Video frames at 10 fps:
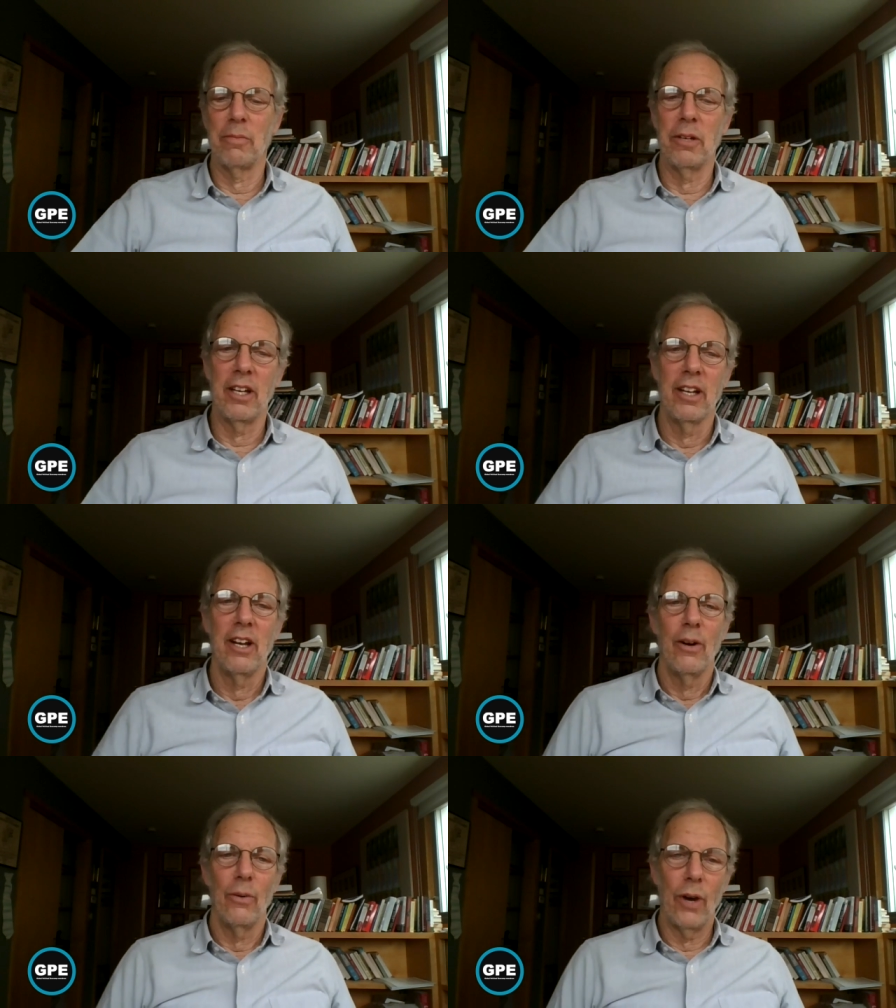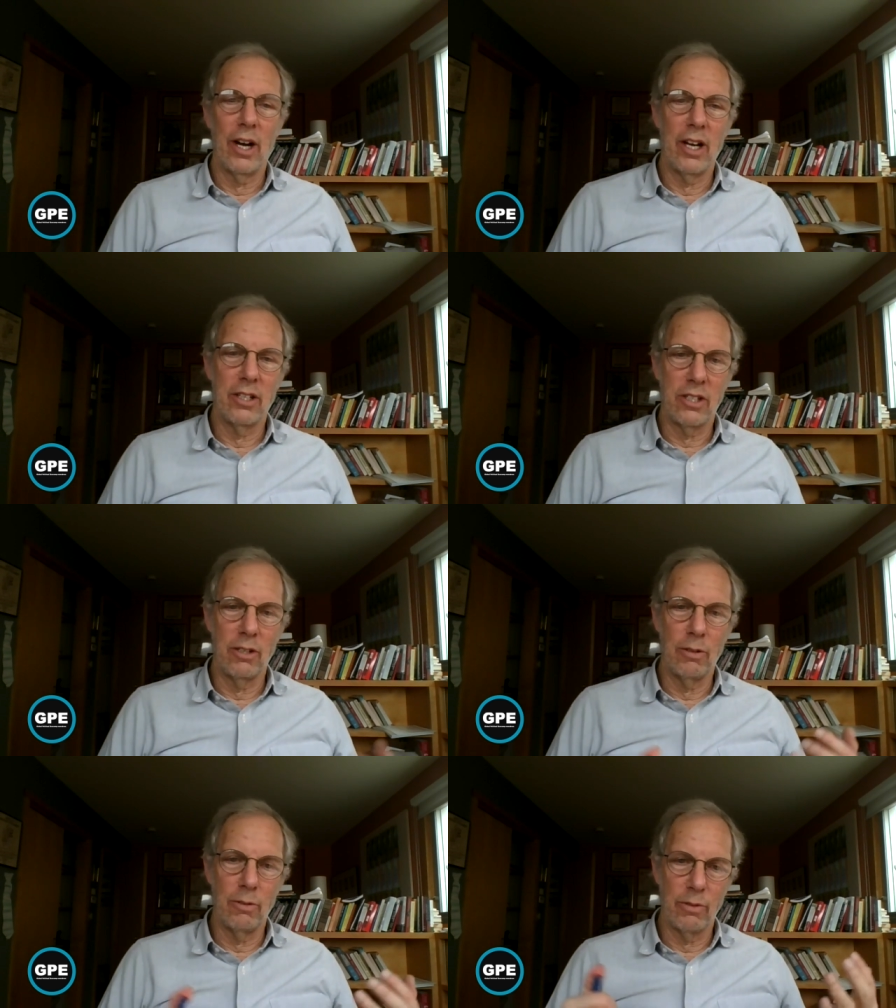me, was
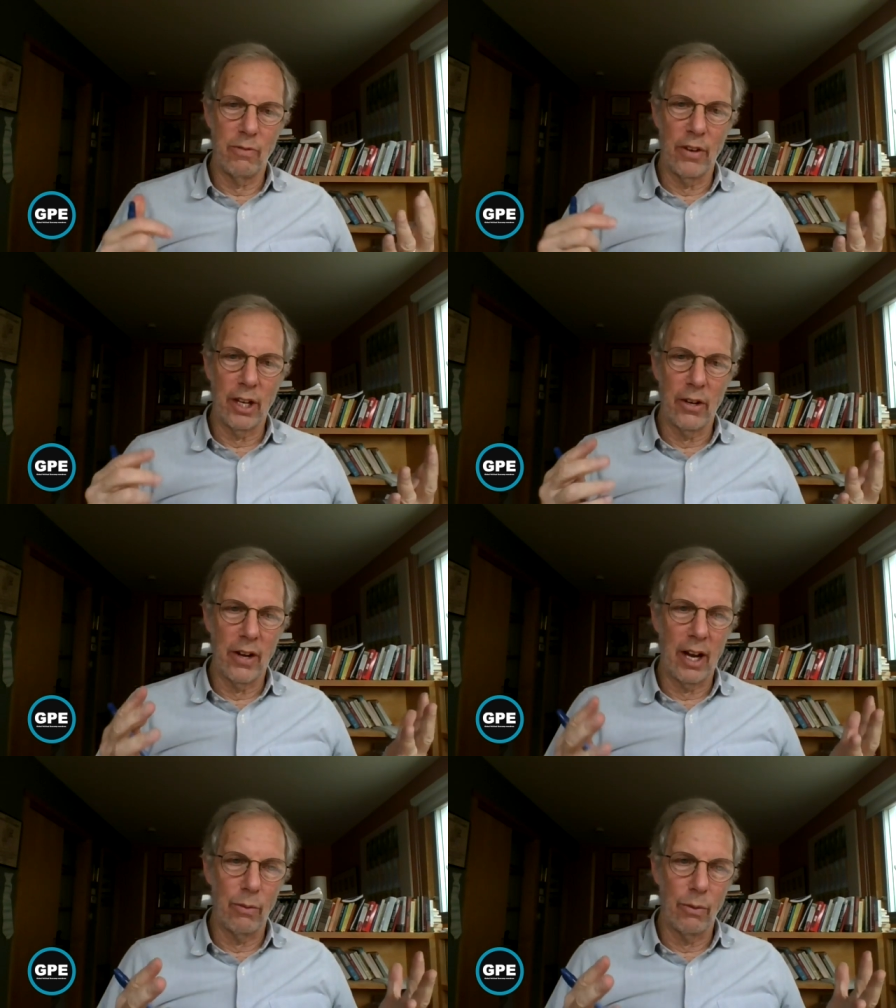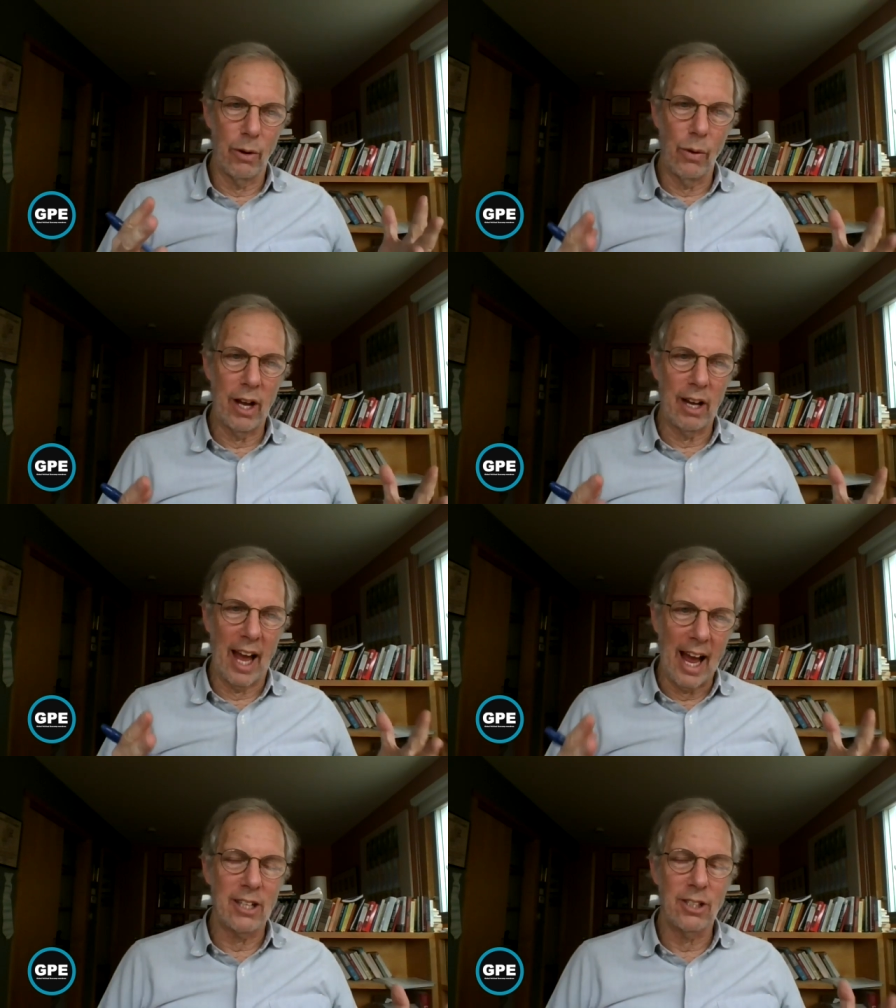to figure out, well, what
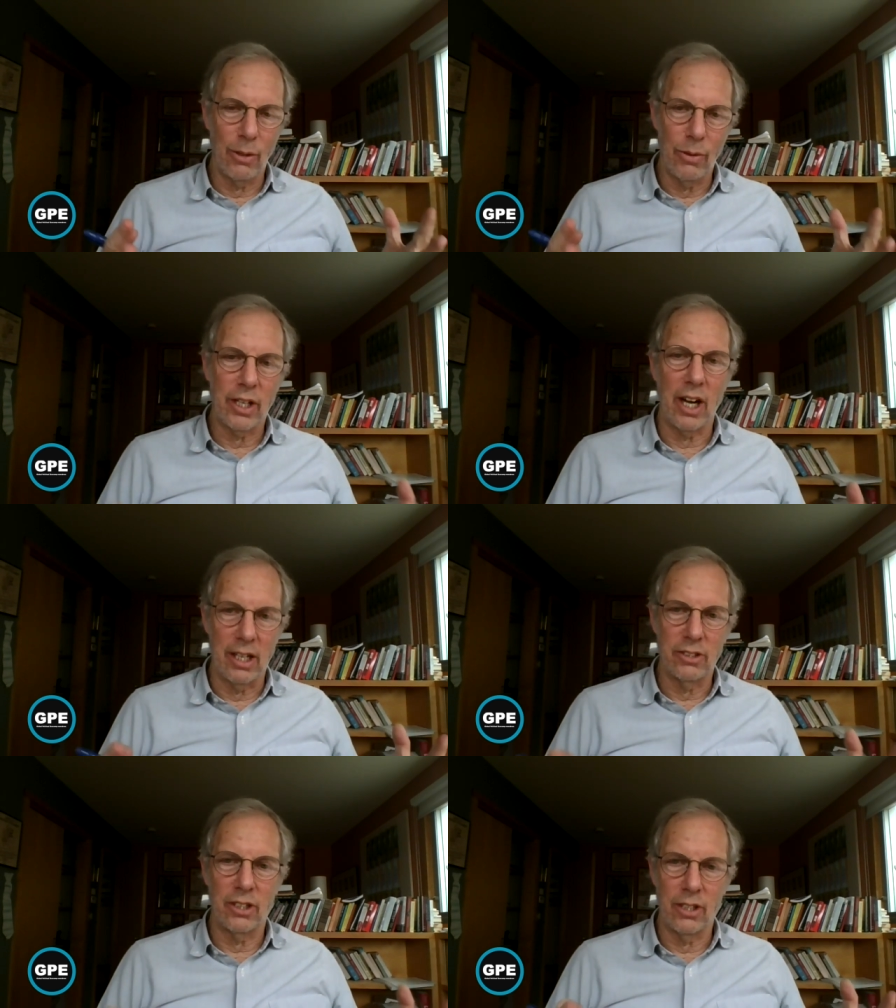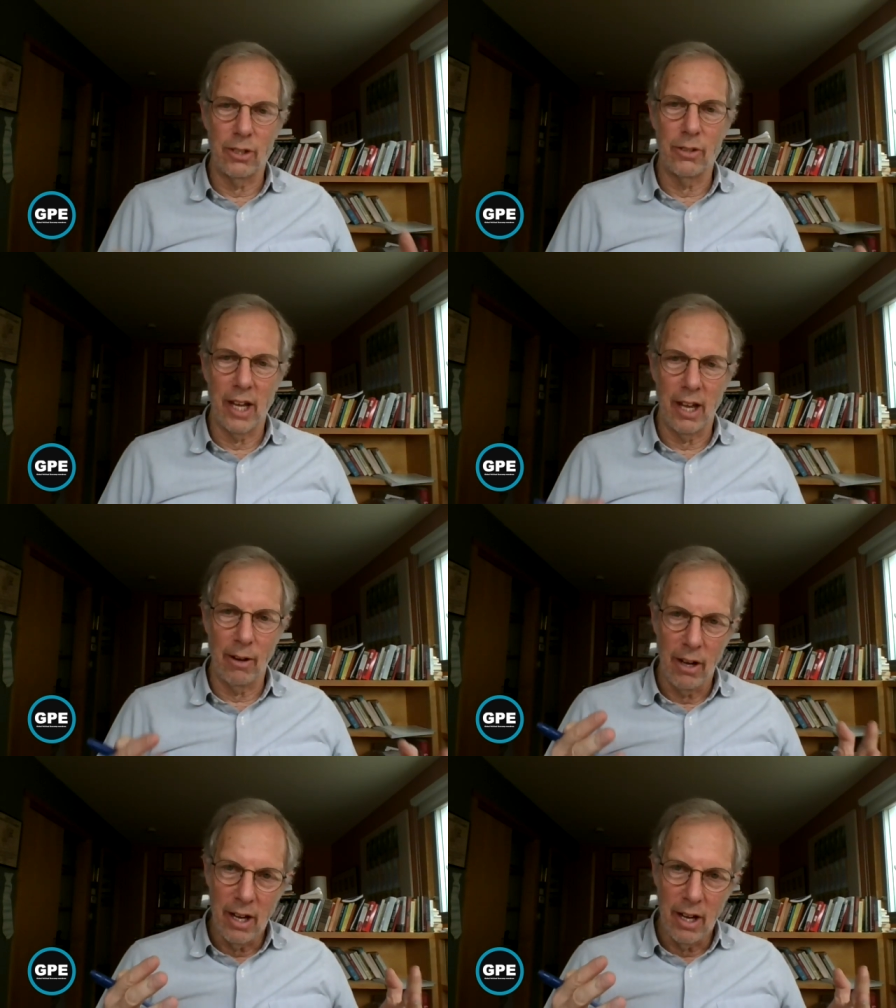actually would constitute a